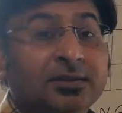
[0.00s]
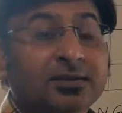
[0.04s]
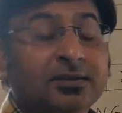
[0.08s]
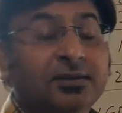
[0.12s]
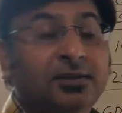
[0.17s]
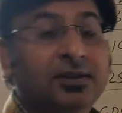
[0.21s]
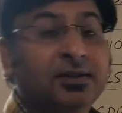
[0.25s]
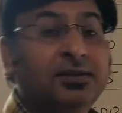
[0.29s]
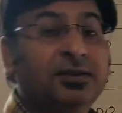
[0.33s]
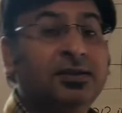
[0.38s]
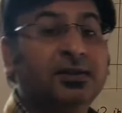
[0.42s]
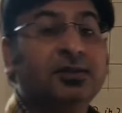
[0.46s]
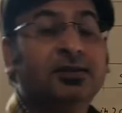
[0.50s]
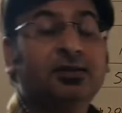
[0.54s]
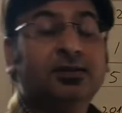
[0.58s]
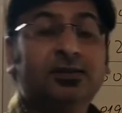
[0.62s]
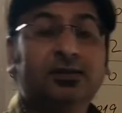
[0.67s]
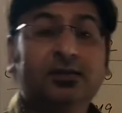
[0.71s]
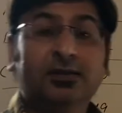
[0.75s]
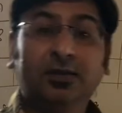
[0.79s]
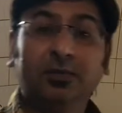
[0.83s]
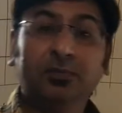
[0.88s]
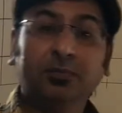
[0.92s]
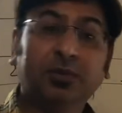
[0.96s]
this
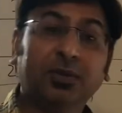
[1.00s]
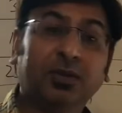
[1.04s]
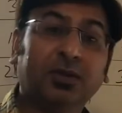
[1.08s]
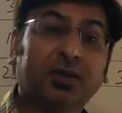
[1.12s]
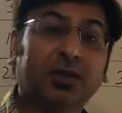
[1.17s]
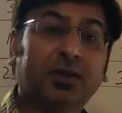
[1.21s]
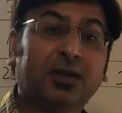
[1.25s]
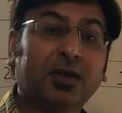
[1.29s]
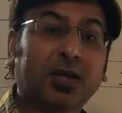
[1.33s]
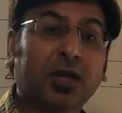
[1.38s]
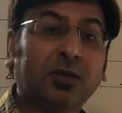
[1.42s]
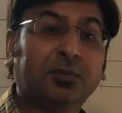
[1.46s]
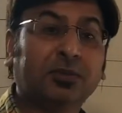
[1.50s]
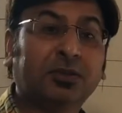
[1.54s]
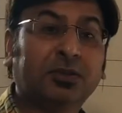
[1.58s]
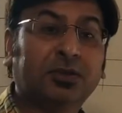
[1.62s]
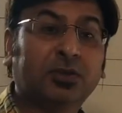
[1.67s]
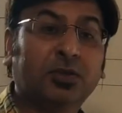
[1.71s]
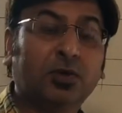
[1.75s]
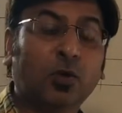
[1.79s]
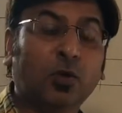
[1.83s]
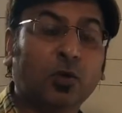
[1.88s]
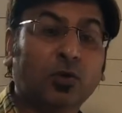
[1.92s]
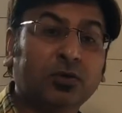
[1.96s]
is Simple Economics
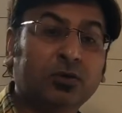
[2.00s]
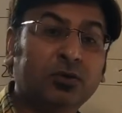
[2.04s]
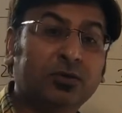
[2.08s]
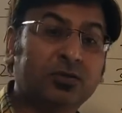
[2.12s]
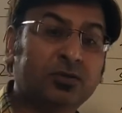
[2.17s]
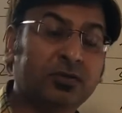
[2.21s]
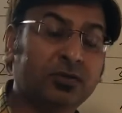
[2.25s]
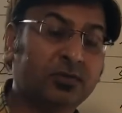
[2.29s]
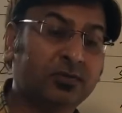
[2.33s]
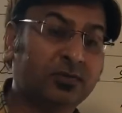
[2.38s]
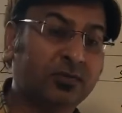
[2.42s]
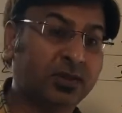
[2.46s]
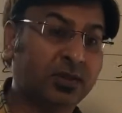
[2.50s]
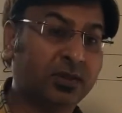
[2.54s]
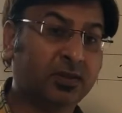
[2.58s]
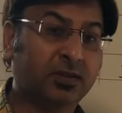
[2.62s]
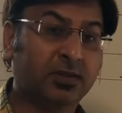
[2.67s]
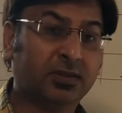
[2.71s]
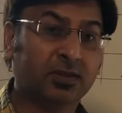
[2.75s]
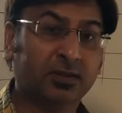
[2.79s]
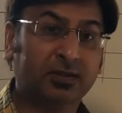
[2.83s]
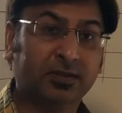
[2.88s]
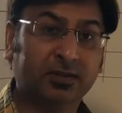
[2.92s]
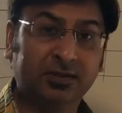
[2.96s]
course
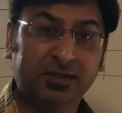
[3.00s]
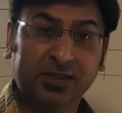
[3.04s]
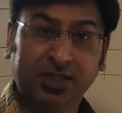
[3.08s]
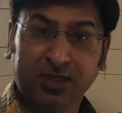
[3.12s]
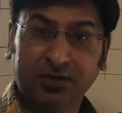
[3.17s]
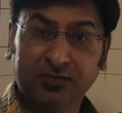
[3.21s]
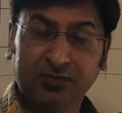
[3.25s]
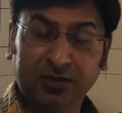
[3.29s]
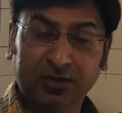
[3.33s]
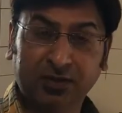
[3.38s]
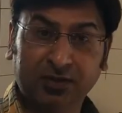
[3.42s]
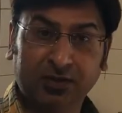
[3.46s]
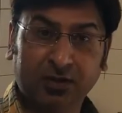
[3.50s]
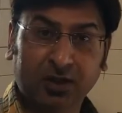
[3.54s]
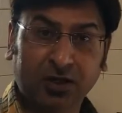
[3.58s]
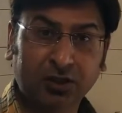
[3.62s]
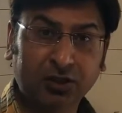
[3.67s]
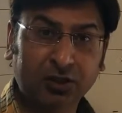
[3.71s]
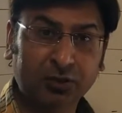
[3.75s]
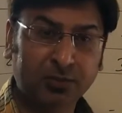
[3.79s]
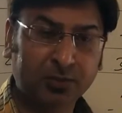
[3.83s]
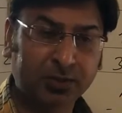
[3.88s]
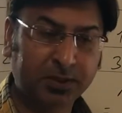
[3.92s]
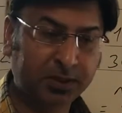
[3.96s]
with Tanveer
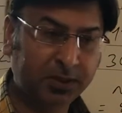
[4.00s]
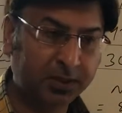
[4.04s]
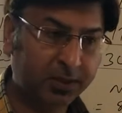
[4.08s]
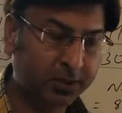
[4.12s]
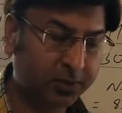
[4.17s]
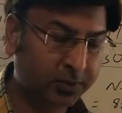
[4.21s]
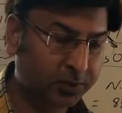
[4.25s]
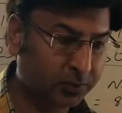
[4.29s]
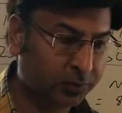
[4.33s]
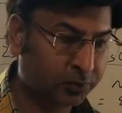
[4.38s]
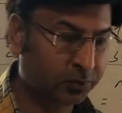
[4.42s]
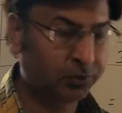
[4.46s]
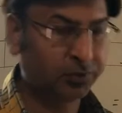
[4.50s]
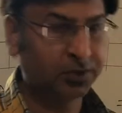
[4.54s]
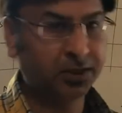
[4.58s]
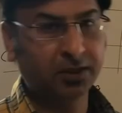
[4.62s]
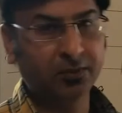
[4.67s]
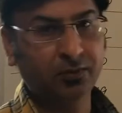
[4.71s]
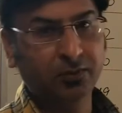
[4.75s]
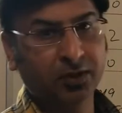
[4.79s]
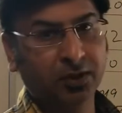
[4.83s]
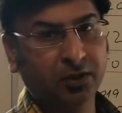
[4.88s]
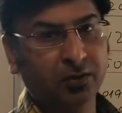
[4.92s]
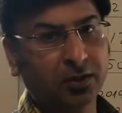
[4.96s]
Hashmi.
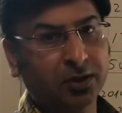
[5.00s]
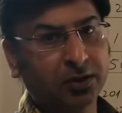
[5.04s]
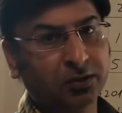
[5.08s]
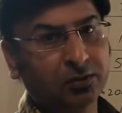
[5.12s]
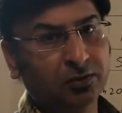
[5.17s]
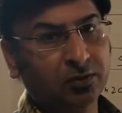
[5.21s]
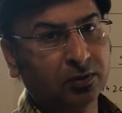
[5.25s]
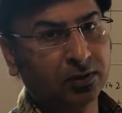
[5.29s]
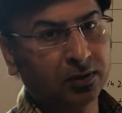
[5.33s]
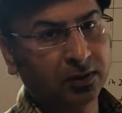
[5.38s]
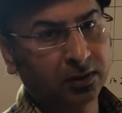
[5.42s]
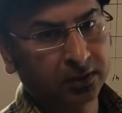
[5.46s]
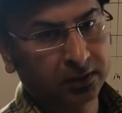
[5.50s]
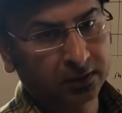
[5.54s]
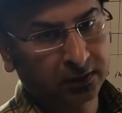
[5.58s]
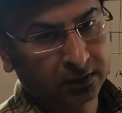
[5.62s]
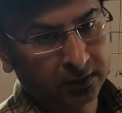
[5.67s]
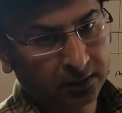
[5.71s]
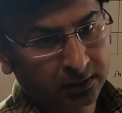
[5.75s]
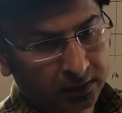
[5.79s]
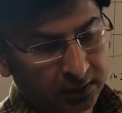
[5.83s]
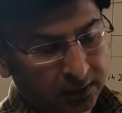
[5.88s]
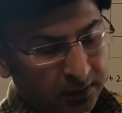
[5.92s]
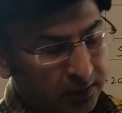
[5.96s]
Today we are going to
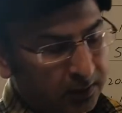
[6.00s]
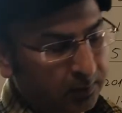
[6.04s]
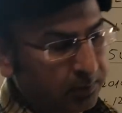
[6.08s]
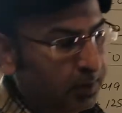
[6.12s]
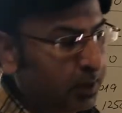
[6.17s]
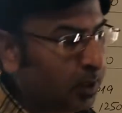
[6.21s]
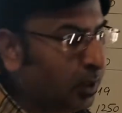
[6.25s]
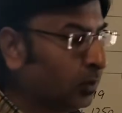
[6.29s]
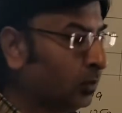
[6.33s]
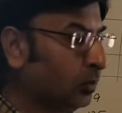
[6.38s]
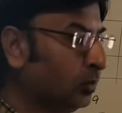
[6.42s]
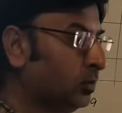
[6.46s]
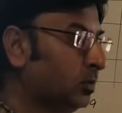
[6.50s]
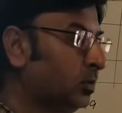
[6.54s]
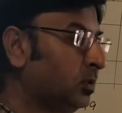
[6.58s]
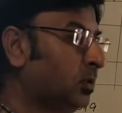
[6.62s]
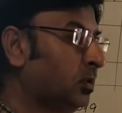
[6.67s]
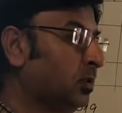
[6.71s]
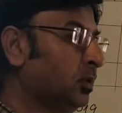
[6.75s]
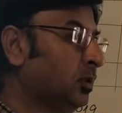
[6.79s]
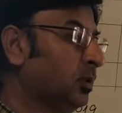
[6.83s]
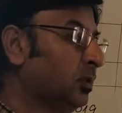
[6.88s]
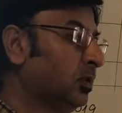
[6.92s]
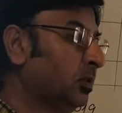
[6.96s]
learn about
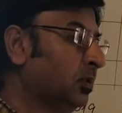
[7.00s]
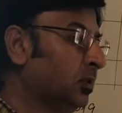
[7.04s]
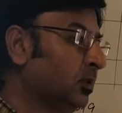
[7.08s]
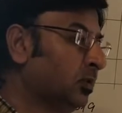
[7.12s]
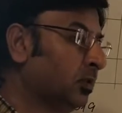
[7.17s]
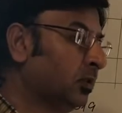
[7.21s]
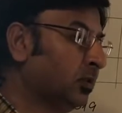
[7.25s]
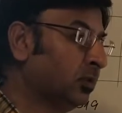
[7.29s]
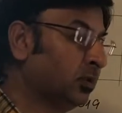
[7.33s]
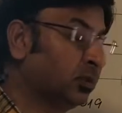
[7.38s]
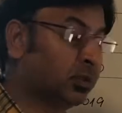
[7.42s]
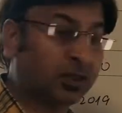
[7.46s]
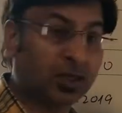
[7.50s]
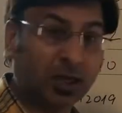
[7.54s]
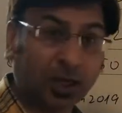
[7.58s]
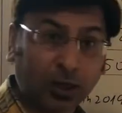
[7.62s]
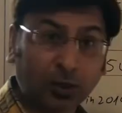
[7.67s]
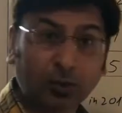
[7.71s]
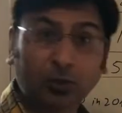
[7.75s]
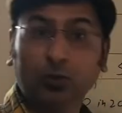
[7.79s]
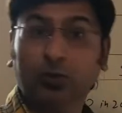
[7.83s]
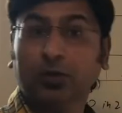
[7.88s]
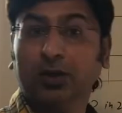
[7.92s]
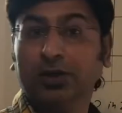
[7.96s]
the
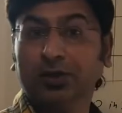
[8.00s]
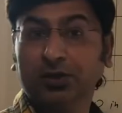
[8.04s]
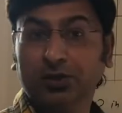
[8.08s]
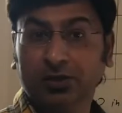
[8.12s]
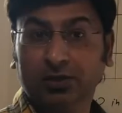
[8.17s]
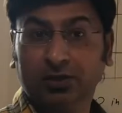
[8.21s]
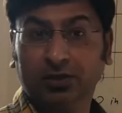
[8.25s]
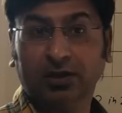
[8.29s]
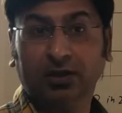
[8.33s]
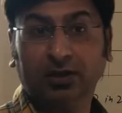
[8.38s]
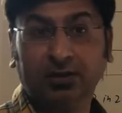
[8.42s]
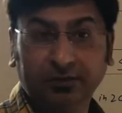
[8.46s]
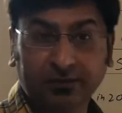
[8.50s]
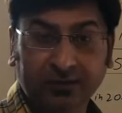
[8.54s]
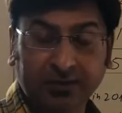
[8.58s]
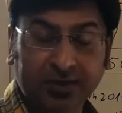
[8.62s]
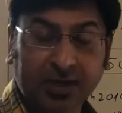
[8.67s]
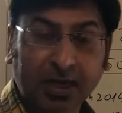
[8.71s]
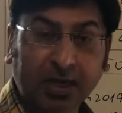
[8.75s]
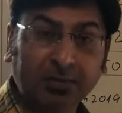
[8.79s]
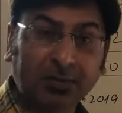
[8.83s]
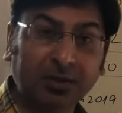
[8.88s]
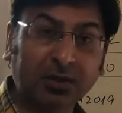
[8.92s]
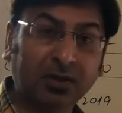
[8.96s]
calculation of
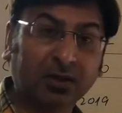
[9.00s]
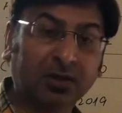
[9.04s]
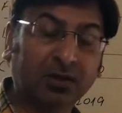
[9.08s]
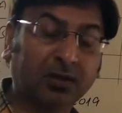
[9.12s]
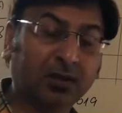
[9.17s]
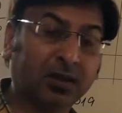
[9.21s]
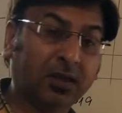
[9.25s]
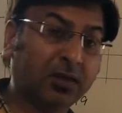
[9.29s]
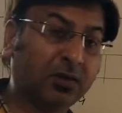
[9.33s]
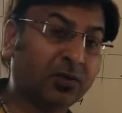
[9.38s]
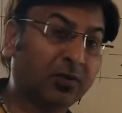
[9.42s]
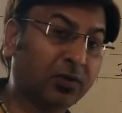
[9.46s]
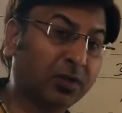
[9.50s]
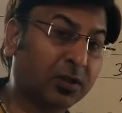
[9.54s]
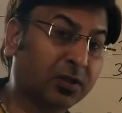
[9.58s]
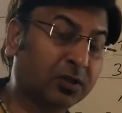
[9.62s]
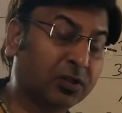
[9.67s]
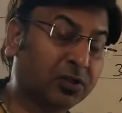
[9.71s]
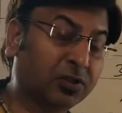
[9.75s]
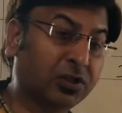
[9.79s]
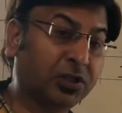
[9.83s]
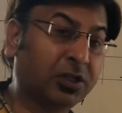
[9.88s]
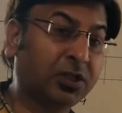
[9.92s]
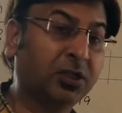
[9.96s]
nominal and real
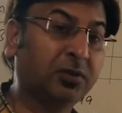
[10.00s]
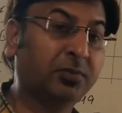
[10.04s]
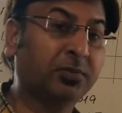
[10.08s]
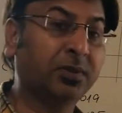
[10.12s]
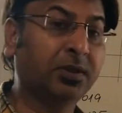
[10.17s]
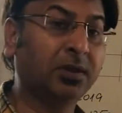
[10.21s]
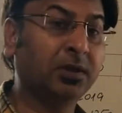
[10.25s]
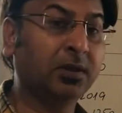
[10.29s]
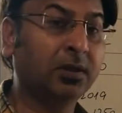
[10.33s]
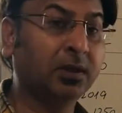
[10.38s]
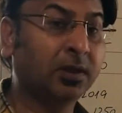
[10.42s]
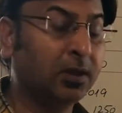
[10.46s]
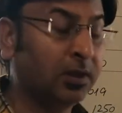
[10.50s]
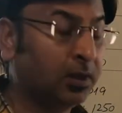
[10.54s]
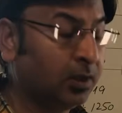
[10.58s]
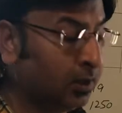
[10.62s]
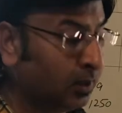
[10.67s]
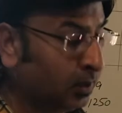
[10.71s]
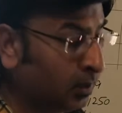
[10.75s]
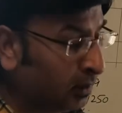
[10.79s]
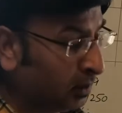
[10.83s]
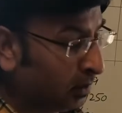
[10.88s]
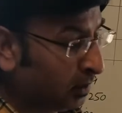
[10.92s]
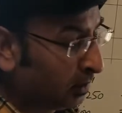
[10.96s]
GDP.
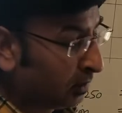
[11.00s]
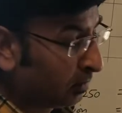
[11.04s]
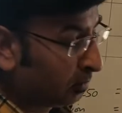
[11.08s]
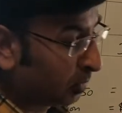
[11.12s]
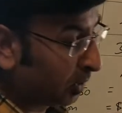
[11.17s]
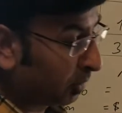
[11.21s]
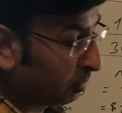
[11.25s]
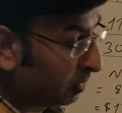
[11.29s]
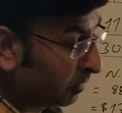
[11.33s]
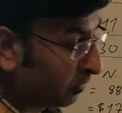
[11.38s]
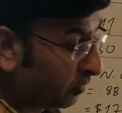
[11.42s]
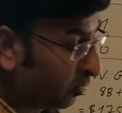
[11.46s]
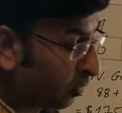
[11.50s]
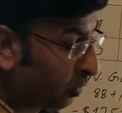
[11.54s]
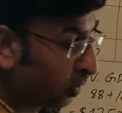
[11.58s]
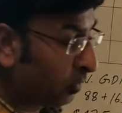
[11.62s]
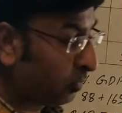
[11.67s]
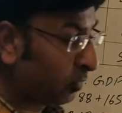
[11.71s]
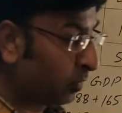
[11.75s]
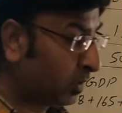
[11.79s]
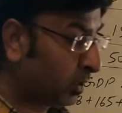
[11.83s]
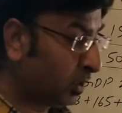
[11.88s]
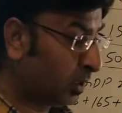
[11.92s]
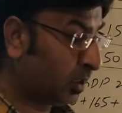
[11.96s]
But before
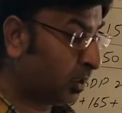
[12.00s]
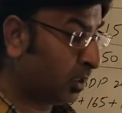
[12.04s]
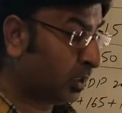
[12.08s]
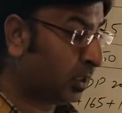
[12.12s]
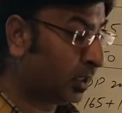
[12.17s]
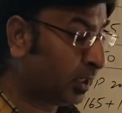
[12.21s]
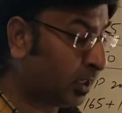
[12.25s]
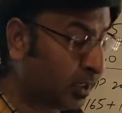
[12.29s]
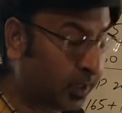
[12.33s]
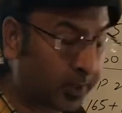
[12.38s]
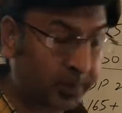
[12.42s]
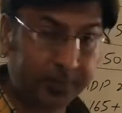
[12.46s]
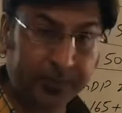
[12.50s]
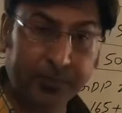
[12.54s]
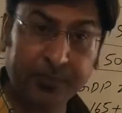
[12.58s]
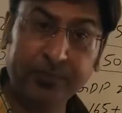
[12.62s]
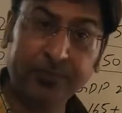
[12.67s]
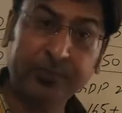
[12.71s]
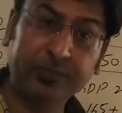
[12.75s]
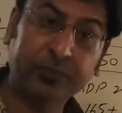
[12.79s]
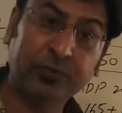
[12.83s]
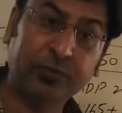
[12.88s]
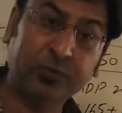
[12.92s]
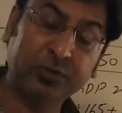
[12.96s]
we
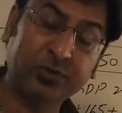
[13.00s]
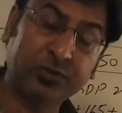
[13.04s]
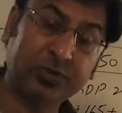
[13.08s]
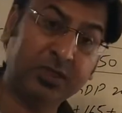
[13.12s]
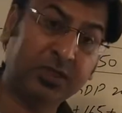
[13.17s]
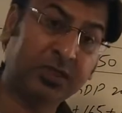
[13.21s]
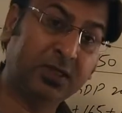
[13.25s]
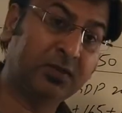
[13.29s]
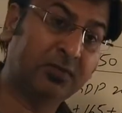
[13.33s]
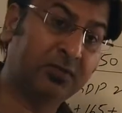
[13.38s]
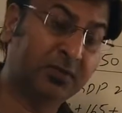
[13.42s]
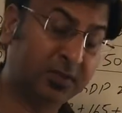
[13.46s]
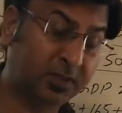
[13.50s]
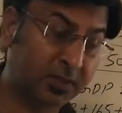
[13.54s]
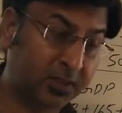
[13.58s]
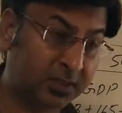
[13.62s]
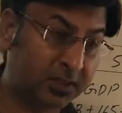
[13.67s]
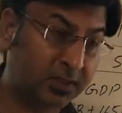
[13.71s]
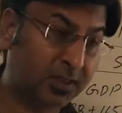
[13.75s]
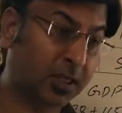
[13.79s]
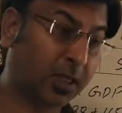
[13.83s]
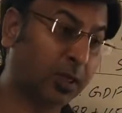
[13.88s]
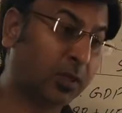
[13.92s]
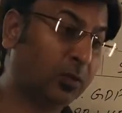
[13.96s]
proceed with
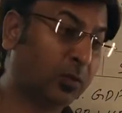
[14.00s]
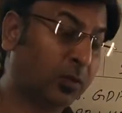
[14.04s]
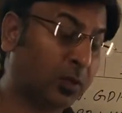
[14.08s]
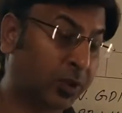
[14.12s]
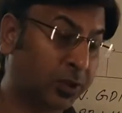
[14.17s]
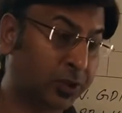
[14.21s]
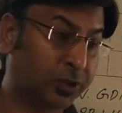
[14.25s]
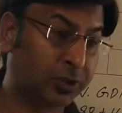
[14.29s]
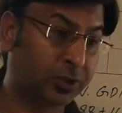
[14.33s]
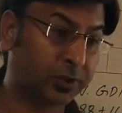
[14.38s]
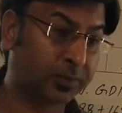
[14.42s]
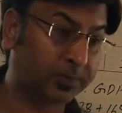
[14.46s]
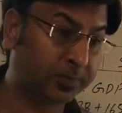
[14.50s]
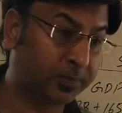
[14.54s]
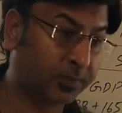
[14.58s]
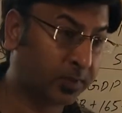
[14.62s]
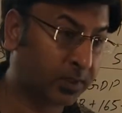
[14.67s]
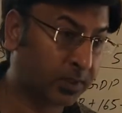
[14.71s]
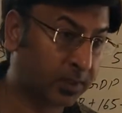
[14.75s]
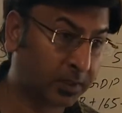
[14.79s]
this calculation,